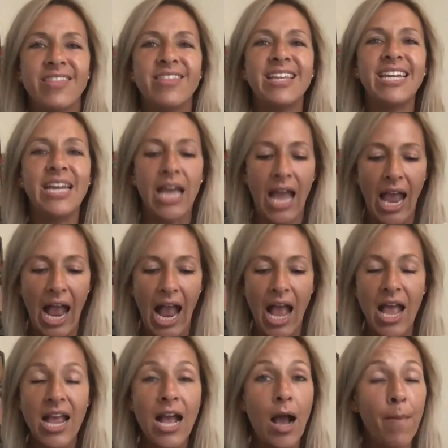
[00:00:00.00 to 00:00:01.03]
The
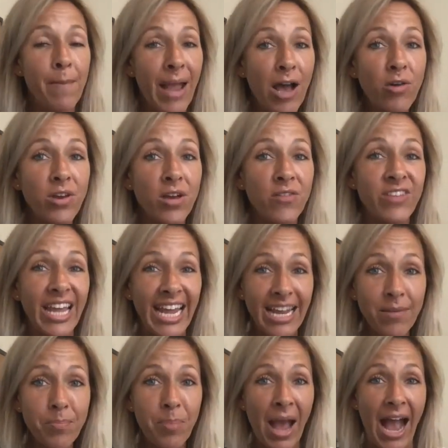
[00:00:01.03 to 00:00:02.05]
amount of
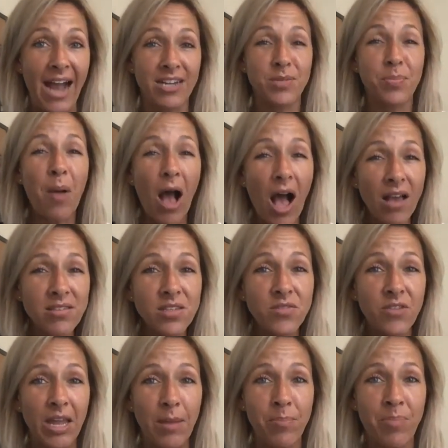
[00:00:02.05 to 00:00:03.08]
impact,
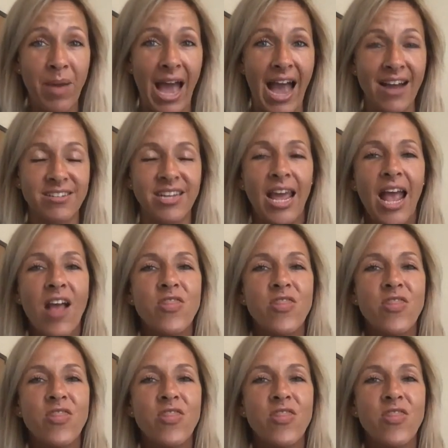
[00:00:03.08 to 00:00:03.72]
positive impact,